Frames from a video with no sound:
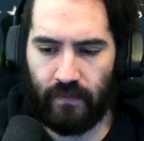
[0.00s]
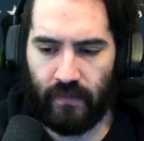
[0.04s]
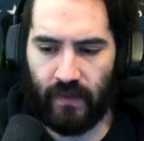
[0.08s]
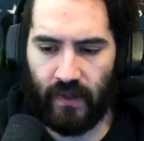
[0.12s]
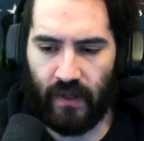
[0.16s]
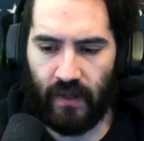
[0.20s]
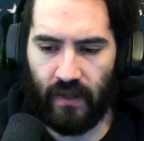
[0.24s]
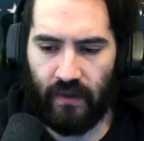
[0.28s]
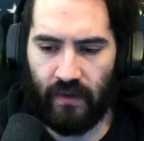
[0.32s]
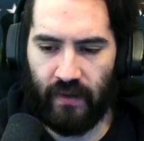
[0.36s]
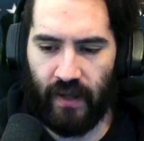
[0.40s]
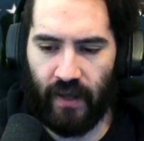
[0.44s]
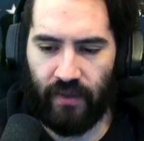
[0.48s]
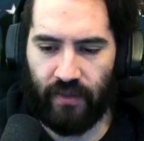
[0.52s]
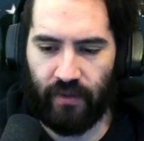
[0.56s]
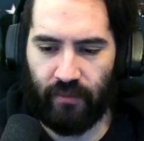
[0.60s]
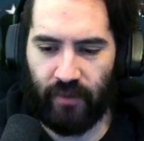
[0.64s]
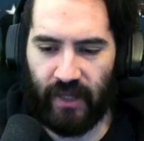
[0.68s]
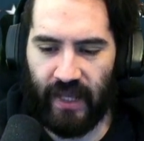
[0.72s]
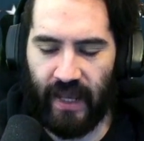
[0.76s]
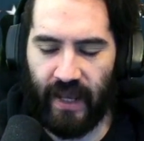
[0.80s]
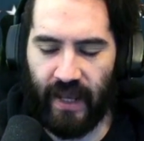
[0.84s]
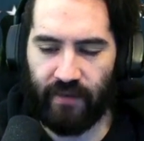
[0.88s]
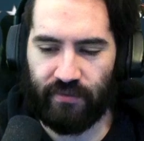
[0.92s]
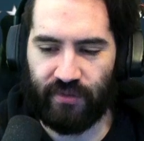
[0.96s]
now that we
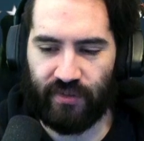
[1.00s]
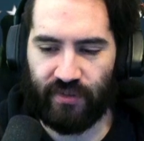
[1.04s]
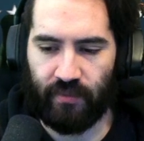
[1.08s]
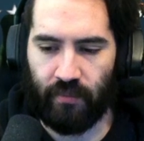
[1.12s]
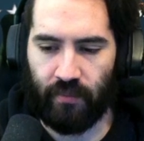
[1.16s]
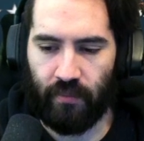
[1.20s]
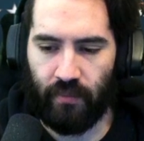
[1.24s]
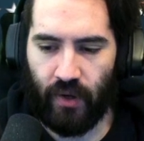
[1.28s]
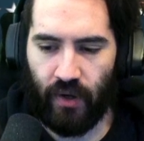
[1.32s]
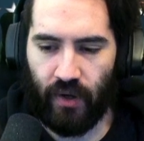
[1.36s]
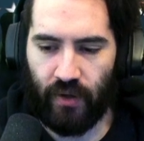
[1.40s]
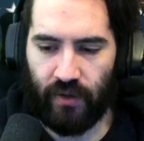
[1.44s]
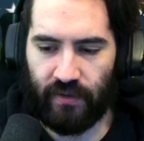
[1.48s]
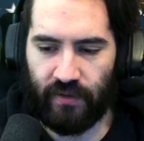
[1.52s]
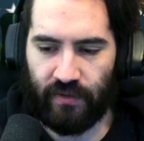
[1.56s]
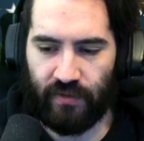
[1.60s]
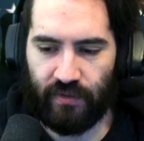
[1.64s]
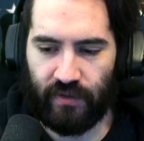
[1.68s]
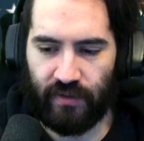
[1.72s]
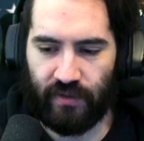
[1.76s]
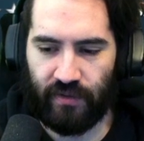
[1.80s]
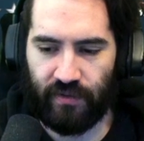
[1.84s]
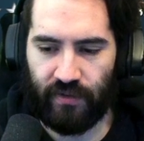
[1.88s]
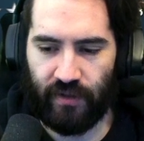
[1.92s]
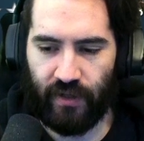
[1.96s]
have some marks,
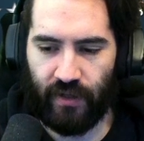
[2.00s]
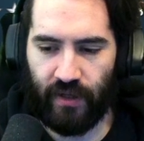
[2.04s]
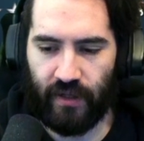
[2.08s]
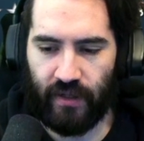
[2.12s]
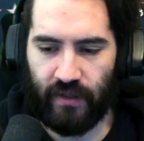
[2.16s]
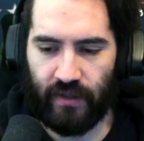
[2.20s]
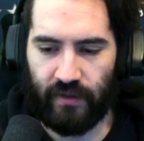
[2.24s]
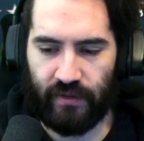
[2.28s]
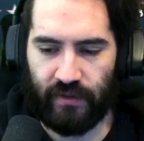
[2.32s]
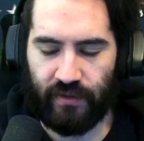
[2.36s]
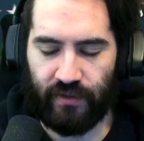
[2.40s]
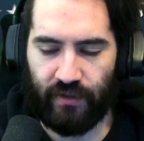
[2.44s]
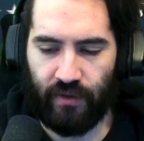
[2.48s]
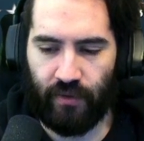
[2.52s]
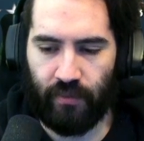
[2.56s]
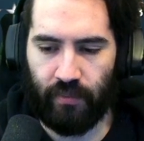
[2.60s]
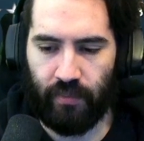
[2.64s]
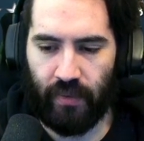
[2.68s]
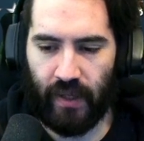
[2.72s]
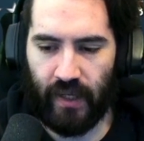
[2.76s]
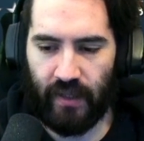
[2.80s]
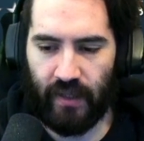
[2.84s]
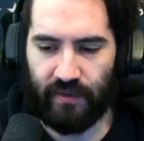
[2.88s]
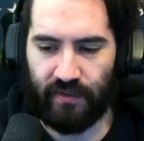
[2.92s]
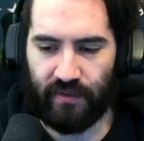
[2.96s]
let's go
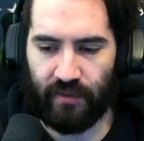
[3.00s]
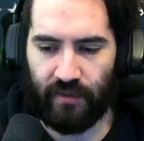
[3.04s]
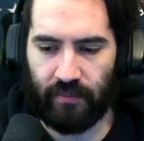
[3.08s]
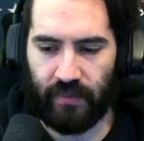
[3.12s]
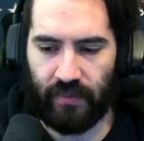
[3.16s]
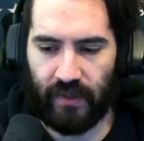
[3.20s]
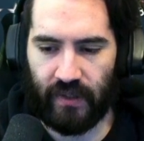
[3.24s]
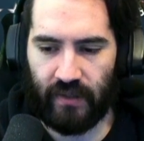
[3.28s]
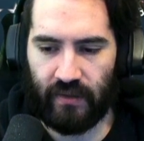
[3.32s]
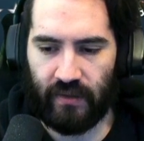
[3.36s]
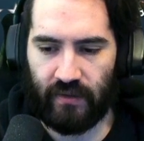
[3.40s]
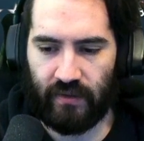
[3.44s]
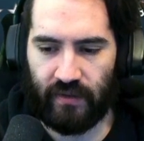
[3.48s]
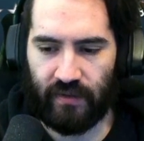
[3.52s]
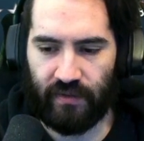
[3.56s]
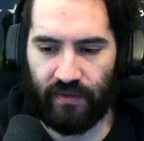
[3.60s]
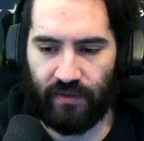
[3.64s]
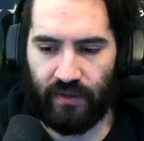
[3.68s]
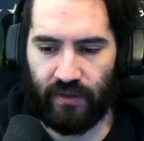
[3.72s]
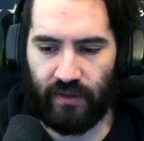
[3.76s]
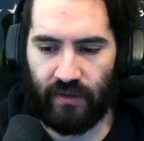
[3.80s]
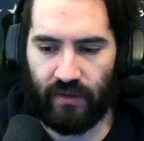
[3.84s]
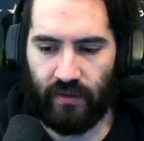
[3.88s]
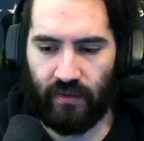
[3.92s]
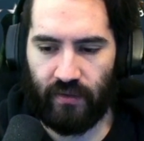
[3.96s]
buy something. Let's see.
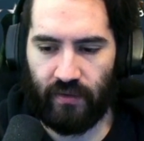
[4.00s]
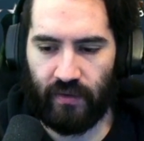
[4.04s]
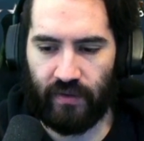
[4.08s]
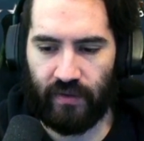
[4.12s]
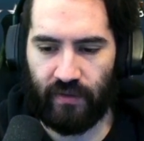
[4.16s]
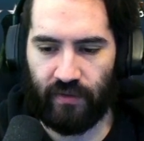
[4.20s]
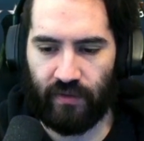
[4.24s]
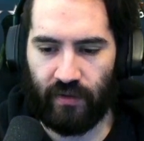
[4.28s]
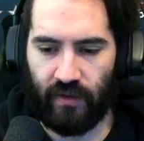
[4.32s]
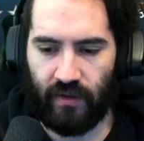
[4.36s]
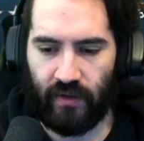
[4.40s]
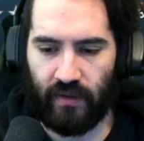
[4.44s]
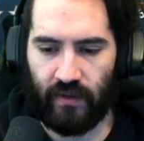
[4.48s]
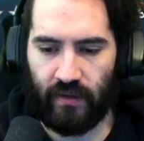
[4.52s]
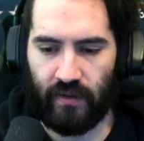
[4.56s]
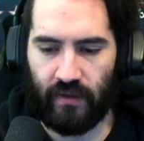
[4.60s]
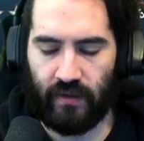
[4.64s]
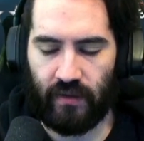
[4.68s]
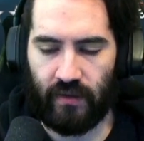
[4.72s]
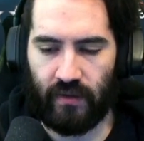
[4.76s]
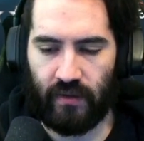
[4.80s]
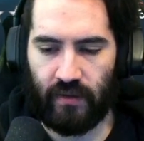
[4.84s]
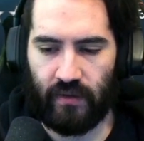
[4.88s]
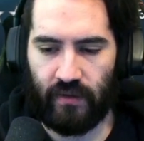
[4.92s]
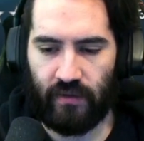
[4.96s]

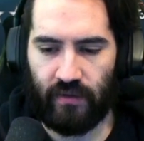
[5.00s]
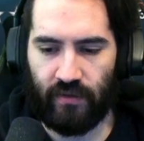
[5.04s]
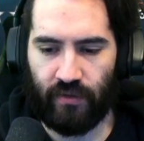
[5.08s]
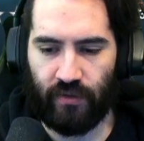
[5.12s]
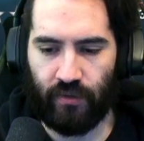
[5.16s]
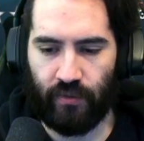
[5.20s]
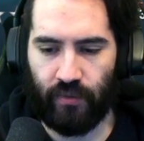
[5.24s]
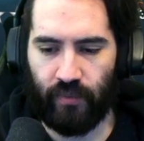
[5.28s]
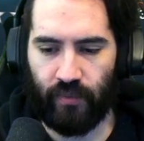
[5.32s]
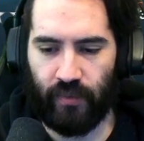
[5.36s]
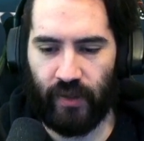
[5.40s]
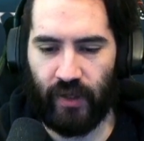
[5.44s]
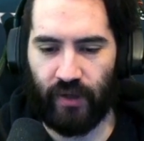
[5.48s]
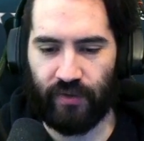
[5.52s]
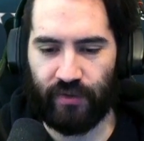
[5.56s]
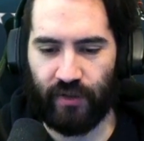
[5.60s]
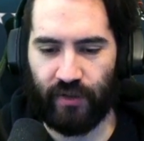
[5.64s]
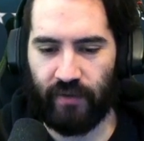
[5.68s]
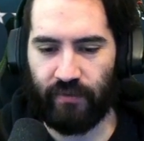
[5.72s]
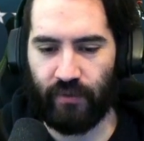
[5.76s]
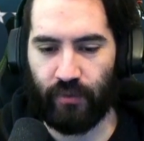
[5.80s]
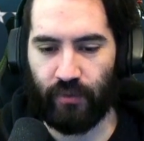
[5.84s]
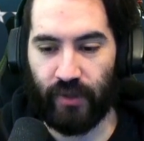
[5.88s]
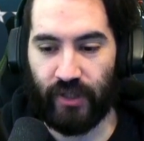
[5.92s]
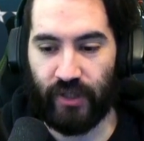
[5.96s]
So we also have
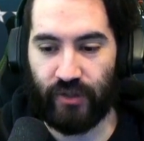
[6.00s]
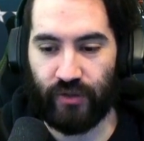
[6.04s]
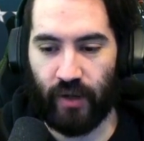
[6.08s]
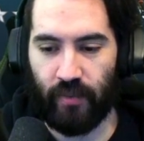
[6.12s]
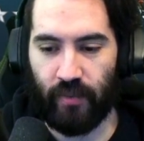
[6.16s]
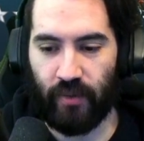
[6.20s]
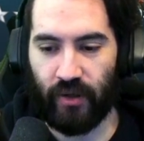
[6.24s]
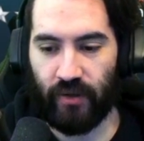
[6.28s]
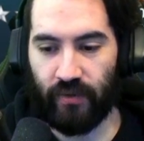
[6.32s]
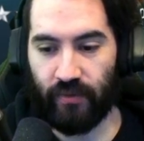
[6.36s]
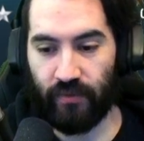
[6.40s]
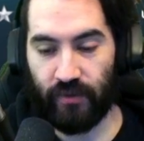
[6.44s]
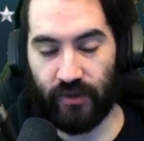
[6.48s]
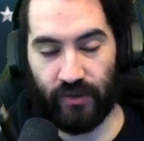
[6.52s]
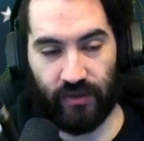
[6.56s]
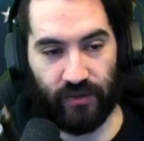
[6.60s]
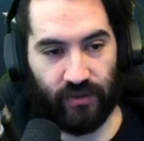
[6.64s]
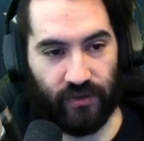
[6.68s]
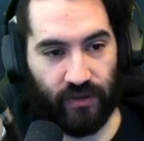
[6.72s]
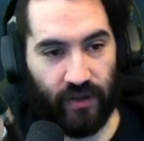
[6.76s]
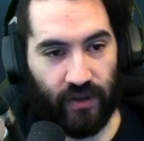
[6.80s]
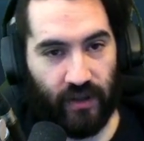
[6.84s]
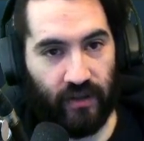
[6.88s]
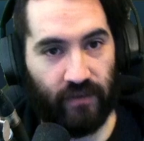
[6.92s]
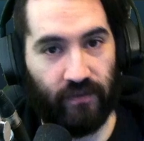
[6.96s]
the retry button, which is
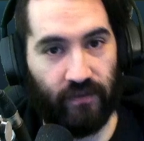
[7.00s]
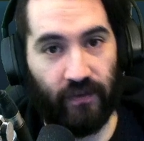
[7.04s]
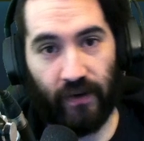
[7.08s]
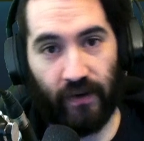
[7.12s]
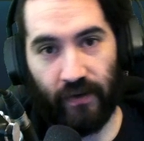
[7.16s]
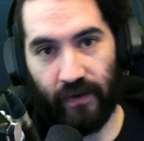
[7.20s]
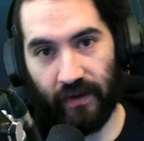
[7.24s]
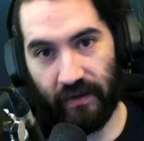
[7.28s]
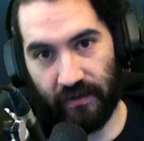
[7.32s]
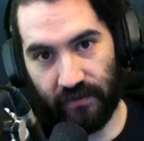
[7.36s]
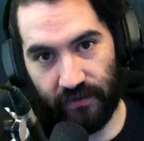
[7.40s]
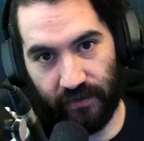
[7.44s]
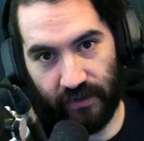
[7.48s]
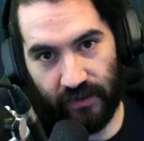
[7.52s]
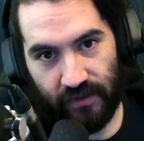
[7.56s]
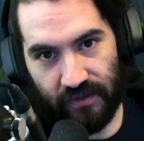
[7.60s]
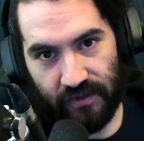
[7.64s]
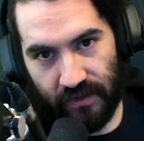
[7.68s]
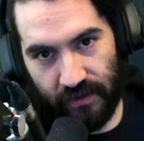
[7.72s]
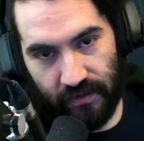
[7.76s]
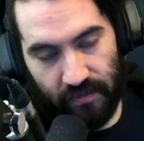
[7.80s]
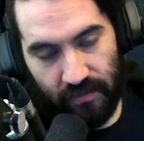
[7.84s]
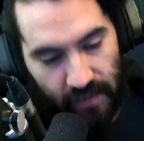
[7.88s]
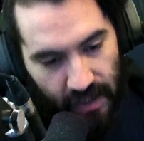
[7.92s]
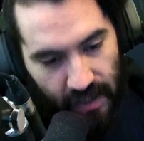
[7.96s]
a very nice feature,
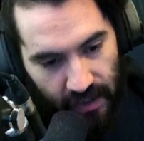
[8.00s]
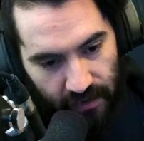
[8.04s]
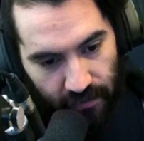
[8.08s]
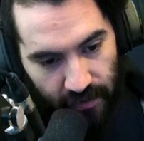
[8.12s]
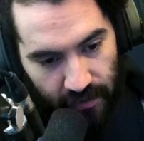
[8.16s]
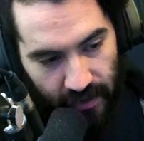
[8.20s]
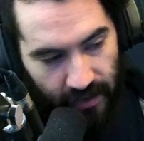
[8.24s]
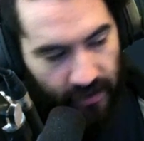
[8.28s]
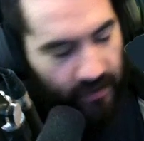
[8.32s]
by the way.